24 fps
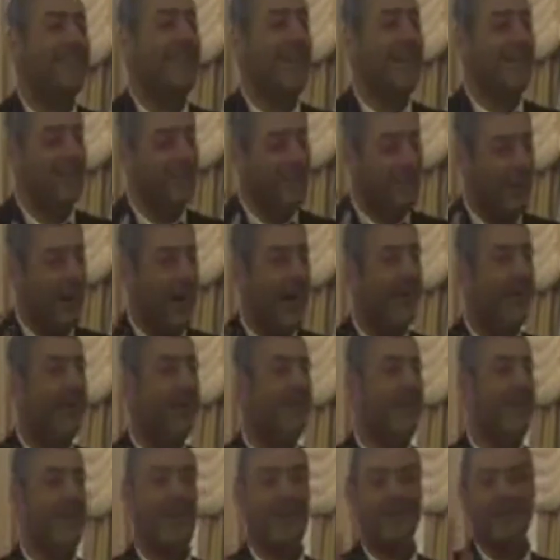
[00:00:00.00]
Now you
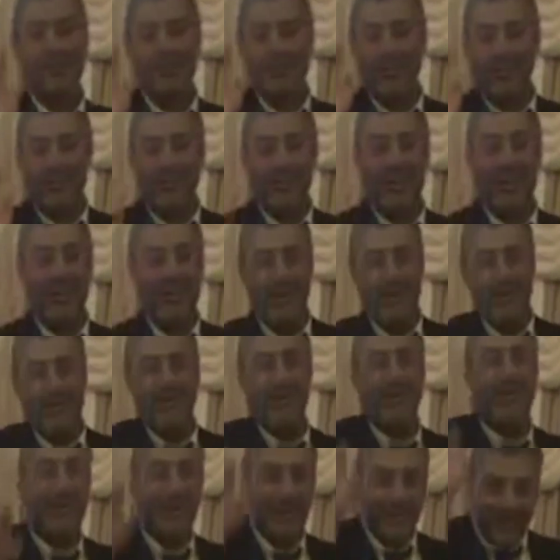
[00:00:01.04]
hire, you decide
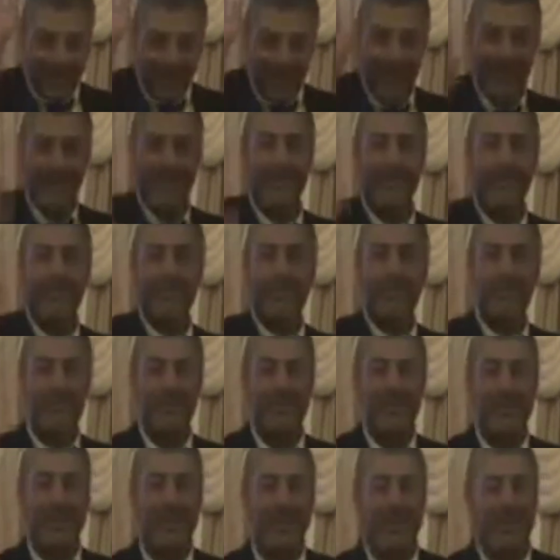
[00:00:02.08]
everything. I need
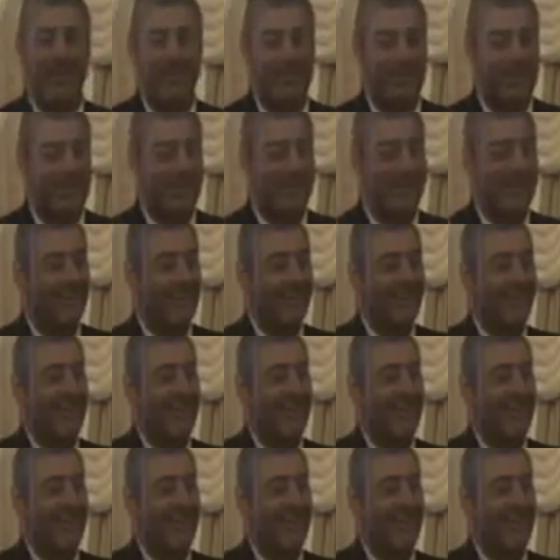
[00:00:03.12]
somebody like you here.